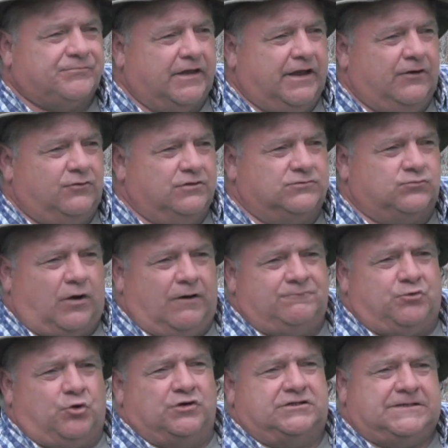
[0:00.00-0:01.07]
That was what
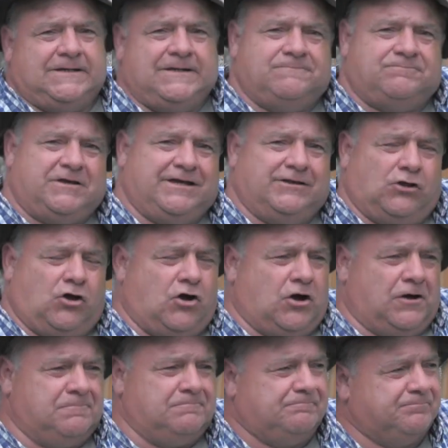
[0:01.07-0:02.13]
14 feet
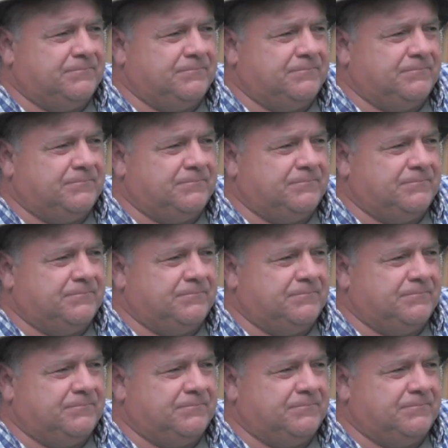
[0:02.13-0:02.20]
long,